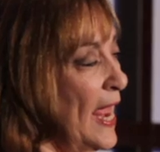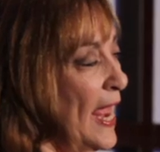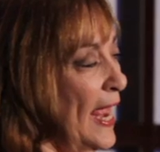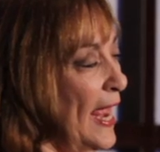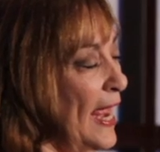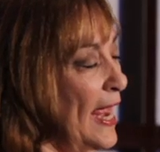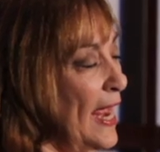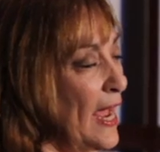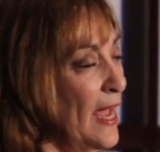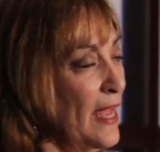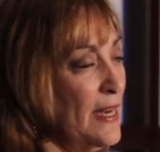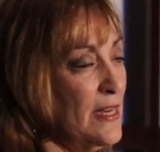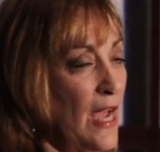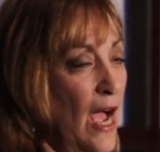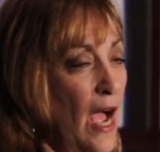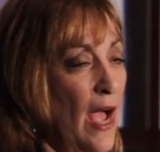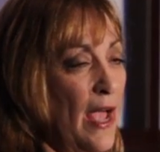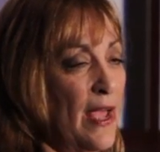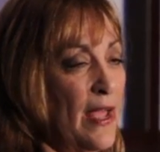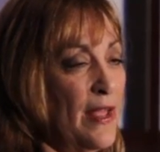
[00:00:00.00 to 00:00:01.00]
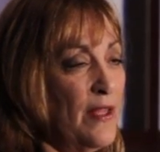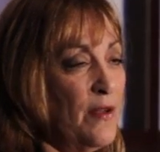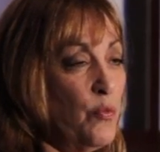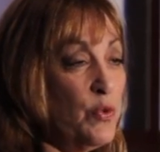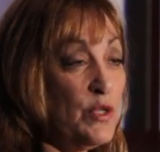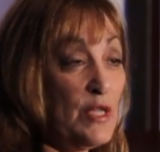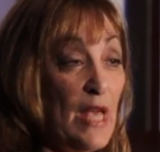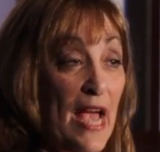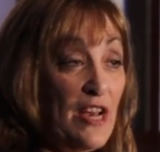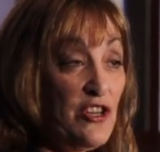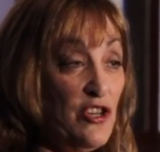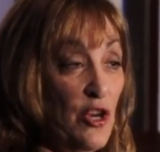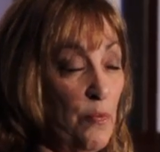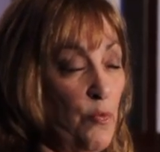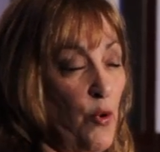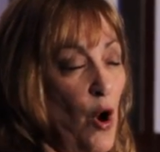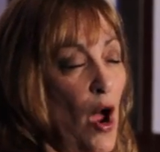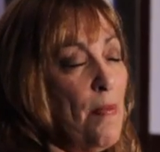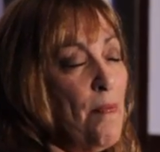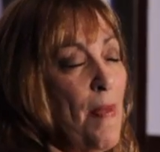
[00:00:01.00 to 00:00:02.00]
And I was actually
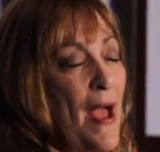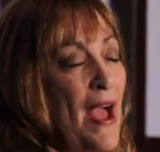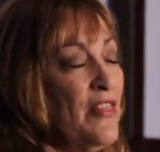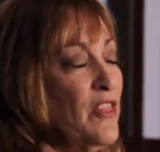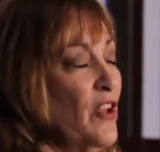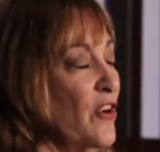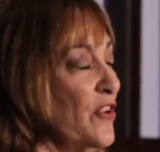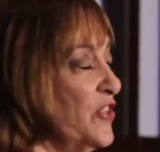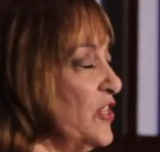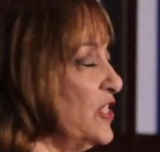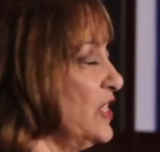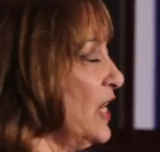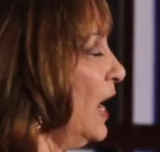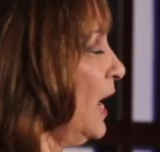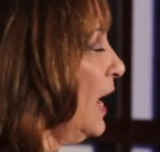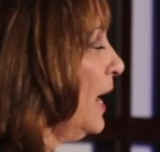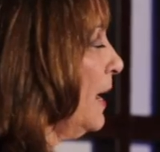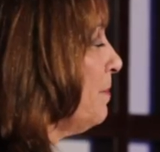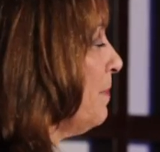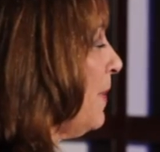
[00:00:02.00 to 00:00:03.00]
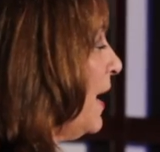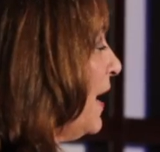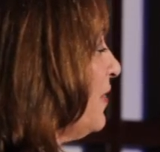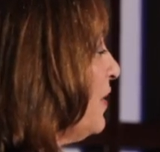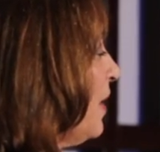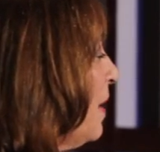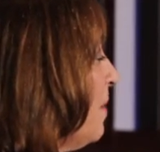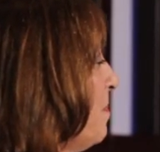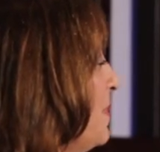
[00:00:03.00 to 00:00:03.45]
brought back there at the time by the